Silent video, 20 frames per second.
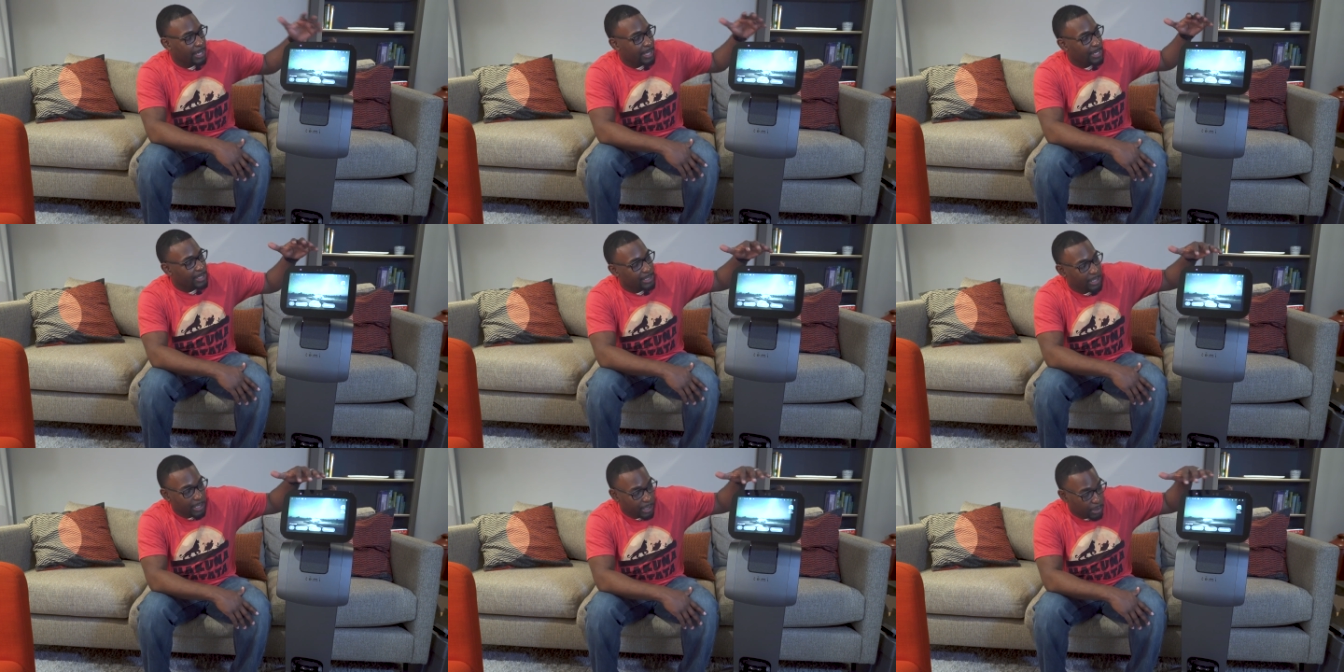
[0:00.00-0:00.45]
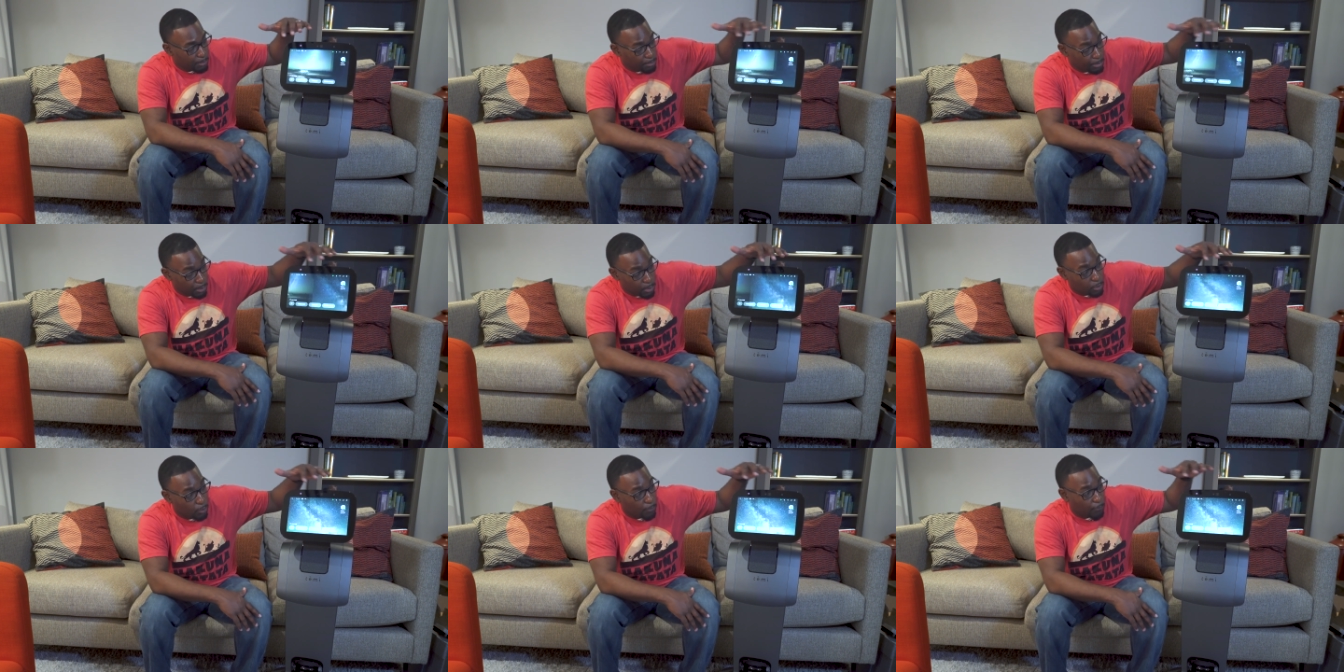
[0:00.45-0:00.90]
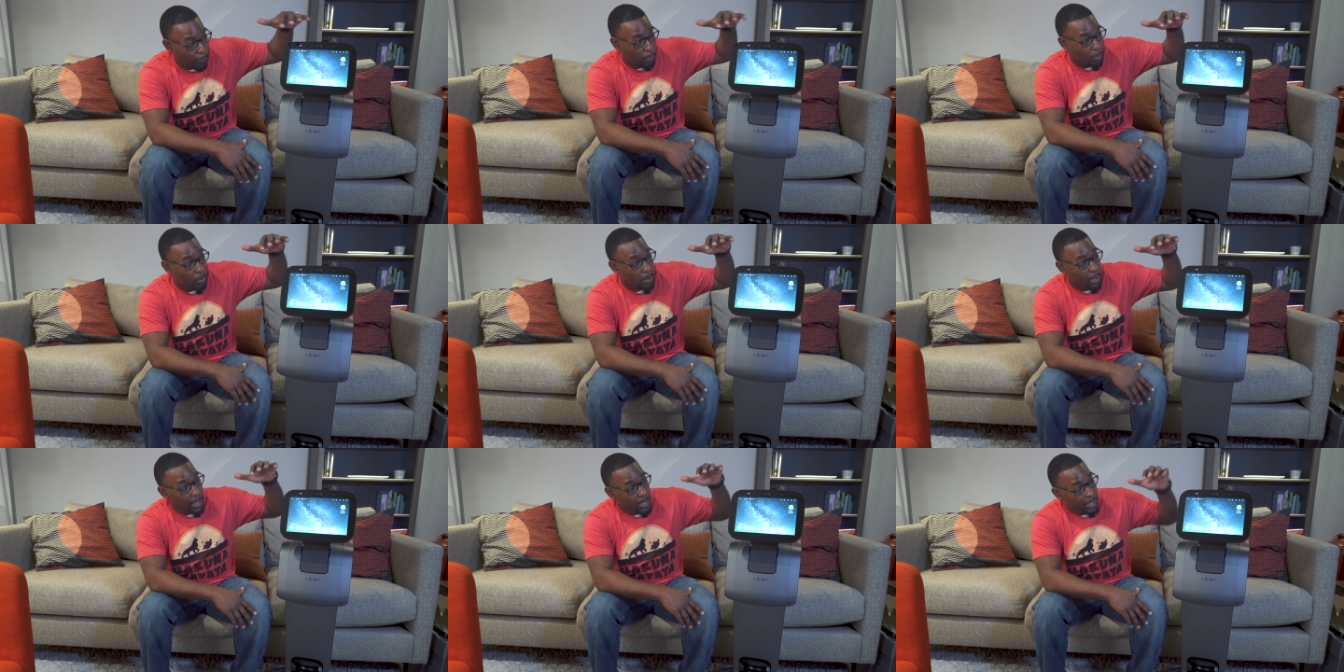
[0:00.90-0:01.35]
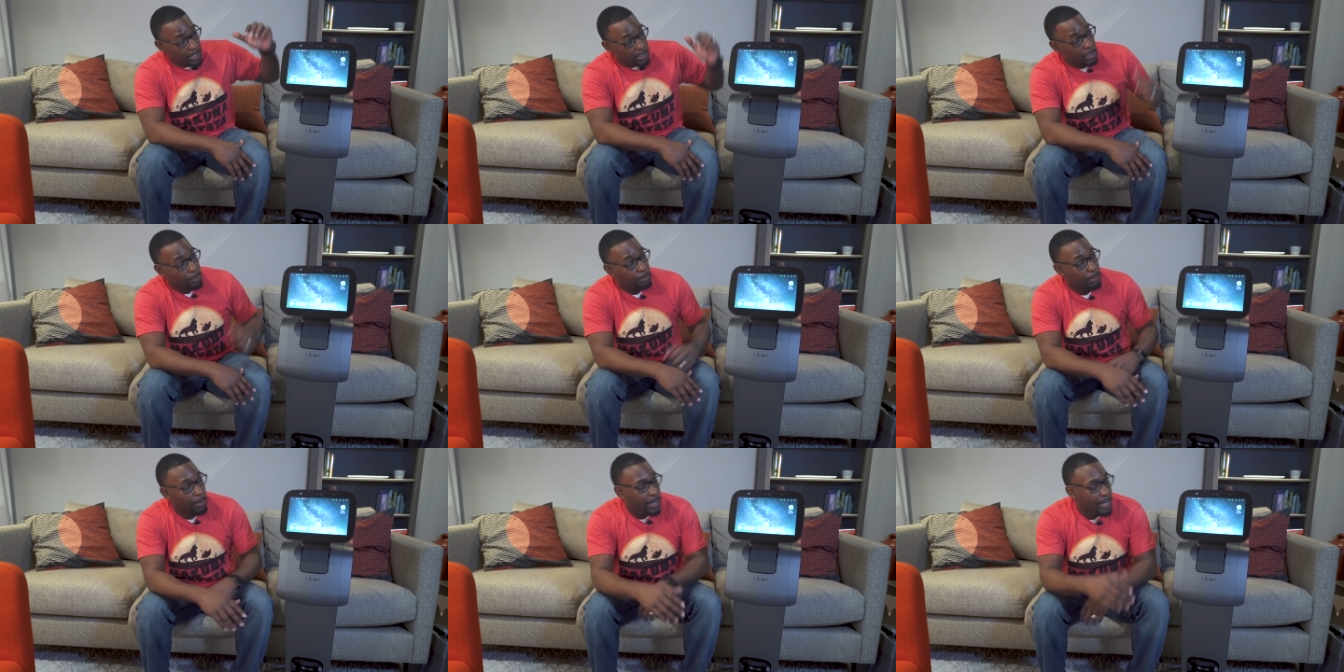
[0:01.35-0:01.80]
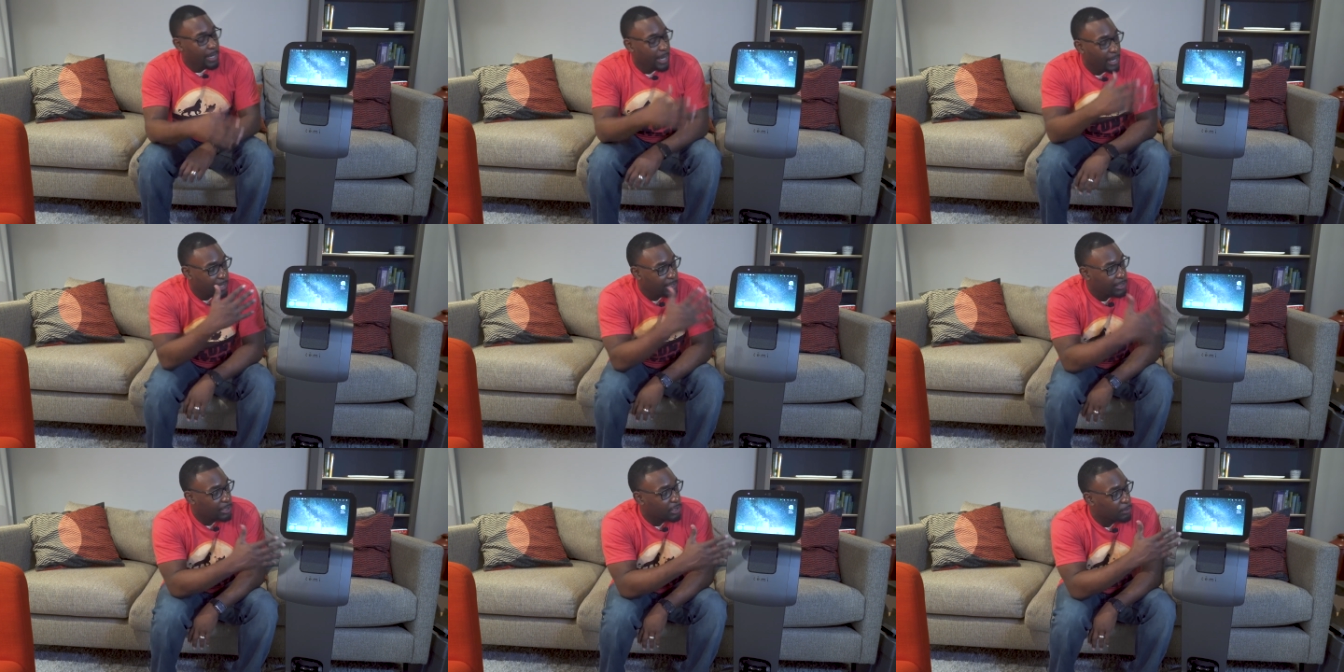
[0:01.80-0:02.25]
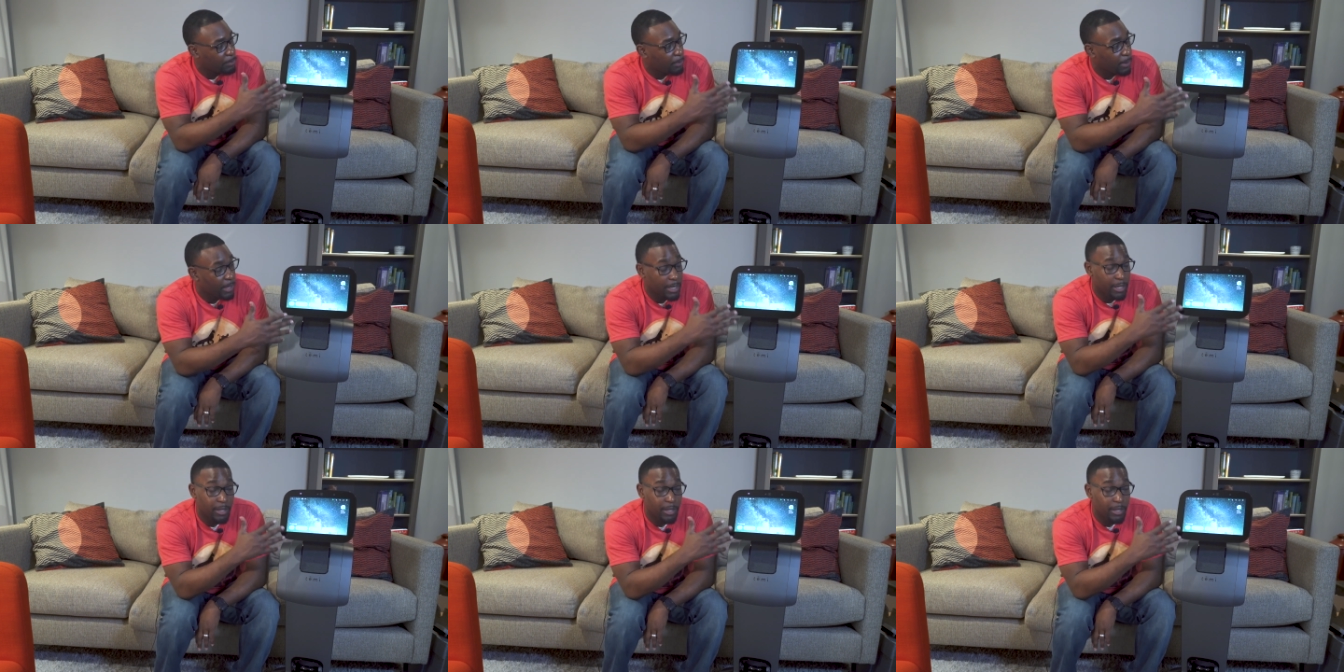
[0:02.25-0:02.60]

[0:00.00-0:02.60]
is this beautiful display. Now this display